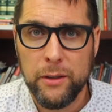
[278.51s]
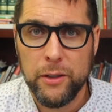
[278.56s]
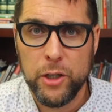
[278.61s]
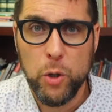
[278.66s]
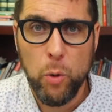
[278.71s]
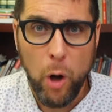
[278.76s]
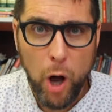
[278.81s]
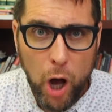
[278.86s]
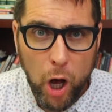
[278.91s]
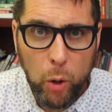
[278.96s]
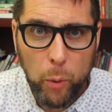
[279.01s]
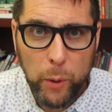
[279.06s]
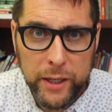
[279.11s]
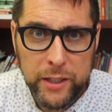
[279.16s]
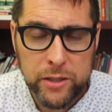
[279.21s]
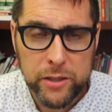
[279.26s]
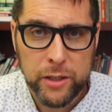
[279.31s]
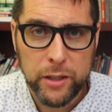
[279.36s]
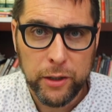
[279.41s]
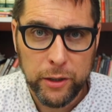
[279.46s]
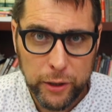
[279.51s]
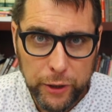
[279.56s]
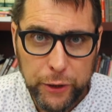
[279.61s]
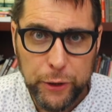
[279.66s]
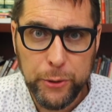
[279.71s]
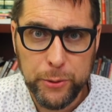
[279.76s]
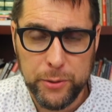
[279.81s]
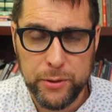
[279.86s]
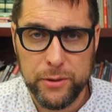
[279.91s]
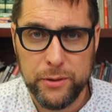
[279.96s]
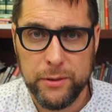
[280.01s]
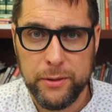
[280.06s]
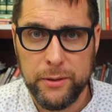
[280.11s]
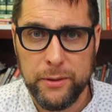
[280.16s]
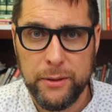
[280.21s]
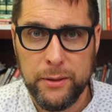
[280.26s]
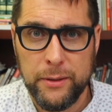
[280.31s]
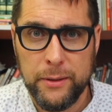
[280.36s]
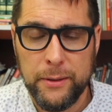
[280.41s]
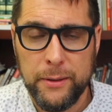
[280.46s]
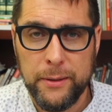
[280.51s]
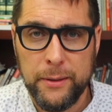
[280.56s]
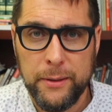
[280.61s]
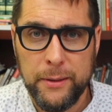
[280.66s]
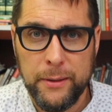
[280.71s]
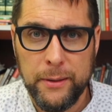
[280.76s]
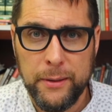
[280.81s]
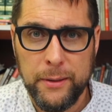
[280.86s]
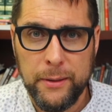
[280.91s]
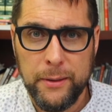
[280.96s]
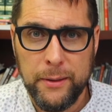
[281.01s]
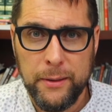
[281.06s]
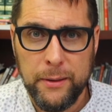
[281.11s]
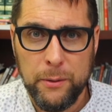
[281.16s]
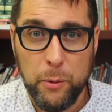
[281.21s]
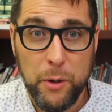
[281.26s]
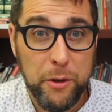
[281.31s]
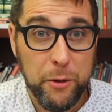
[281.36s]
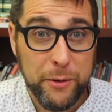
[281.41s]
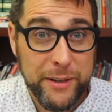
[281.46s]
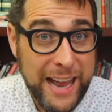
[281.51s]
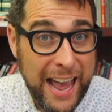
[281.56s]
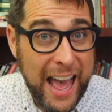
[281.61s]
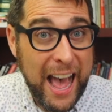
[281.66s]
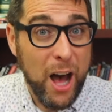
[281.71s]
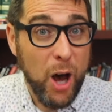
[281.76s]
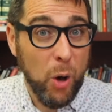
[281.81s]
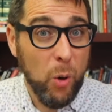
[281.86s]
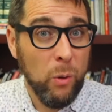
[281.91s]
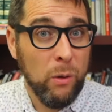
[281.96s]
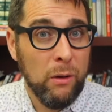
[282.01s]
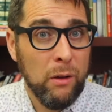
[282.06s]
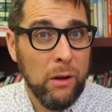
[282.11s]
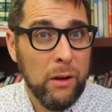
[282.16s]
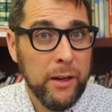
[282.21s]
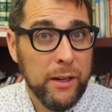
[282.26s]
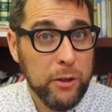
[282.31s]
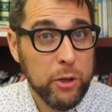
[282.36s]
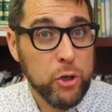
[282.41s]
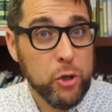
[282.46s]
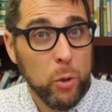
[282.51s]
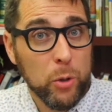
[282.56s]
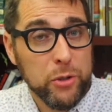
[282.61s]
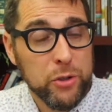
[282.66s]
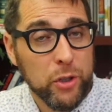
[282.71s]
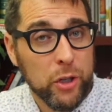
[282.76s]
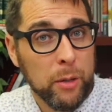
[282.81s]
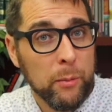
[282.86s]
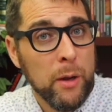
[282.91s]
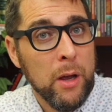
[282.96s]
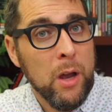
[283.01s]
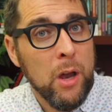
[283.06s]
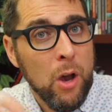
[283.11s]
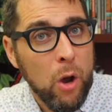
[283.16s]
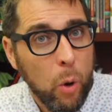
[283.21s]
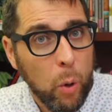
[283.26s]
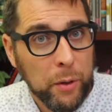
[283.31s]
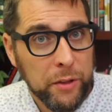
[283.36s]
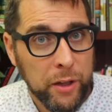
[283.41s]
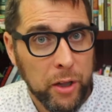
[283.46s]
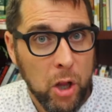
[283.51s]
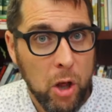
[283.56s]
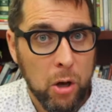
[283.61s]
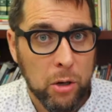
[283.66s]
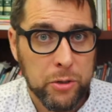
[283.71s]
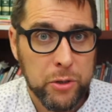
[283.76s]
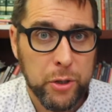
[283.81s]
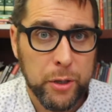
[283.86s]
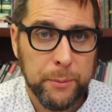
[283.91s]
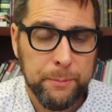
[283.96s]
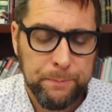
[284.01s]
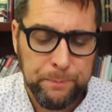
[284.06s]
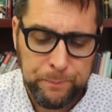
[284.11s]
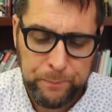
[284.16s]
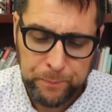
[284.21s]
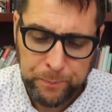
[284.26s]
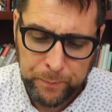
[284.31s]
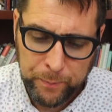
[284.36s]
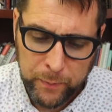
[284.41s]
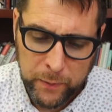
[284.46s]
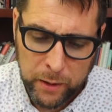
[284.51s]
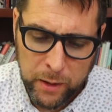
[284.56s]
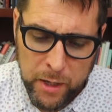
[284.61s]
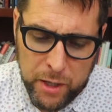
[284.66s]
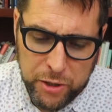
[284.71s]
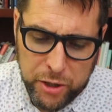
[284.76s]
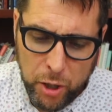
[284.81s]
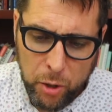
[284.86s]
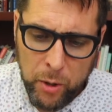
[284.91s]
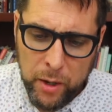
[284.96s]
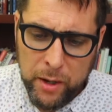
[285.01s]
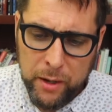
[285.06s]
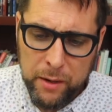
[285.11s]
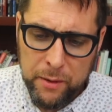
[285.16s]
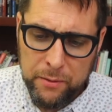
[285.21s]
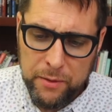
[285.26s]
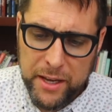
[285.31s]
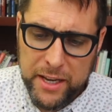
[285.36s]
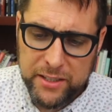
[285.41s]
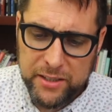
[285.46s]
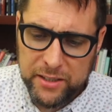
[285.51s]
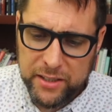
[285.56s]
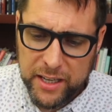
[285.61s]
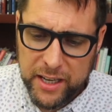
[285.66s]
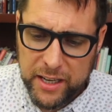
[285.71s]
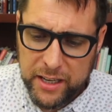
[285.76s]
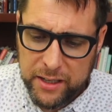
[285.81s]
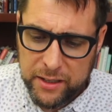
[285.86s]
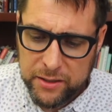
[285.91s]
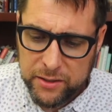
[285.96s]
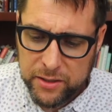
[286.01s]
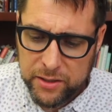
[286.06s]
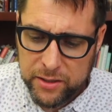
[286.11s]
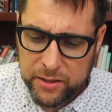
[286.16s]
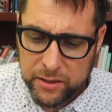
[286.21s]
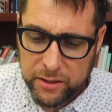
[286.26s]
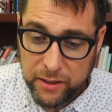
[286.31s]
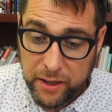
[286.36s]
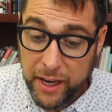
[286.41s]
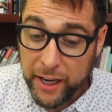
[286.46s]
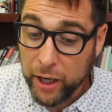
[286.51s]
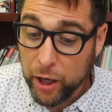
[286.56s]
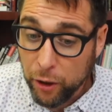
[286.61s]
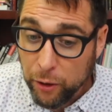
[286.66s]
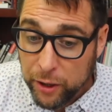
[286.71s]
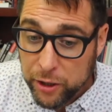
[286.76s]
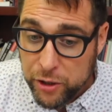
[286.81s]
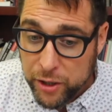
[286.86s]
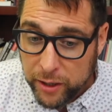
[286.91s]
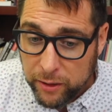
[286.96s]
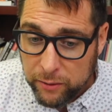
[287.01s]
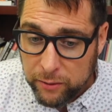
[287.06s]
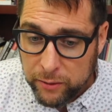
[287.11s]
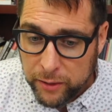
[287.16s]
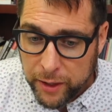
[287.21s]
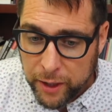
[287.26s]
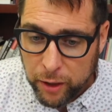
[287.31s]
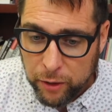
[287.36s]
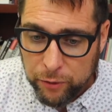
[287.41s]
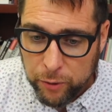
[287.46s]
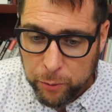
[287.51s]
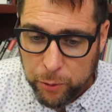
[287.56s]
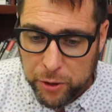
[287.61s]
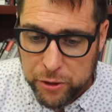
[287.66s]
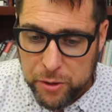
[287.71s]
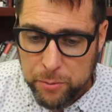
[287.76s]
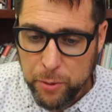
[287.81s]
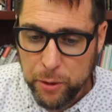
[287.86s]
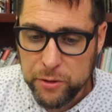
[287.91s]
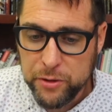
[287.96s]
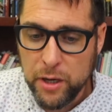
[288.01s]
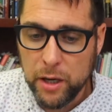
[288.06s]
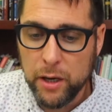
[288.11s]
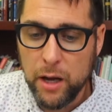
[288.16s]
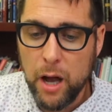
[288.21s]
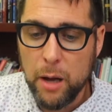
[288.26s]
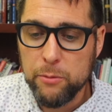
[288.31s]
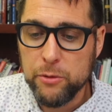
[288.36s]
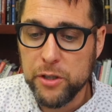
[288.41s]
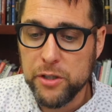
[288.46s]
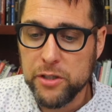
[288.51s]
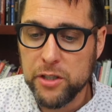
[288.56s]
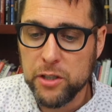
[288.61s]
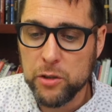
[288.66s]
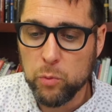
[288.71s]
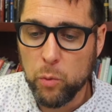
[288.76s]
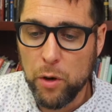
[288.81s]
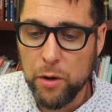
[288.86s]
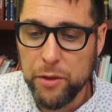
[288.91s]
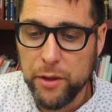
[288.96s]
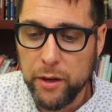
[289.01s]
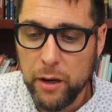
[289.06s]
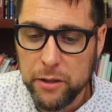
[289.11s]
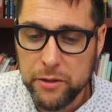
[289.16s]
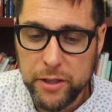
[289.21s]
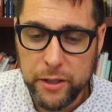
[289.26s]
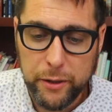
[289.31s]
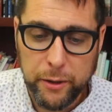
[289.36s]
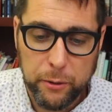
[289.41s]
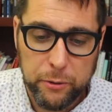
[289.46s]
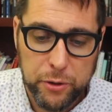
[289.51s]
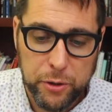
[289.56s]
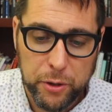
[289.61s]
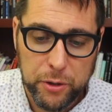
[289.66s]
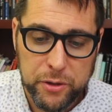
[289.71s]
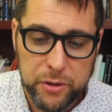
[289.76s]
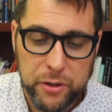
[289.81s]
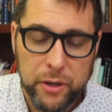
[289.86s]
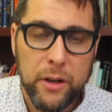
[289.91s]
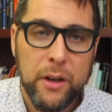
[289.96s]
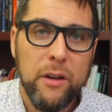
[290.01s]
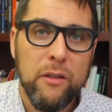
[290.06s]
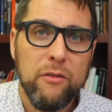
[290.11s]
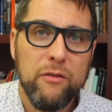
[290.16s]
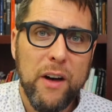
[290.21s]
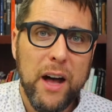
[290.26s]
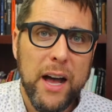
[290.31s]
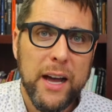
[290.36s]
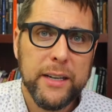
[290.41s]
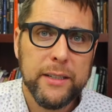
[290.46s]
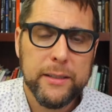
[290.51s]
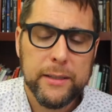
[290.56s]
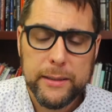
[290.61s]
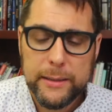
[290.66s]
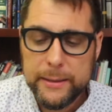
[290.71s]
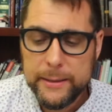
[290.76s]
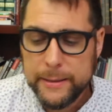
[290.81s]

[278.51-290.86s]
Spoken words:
You always lose. Whether now, in the short term, or in the long term. So this is encouraging here from ChristianPost.com. Jesus is worth it, Ontario Church fined.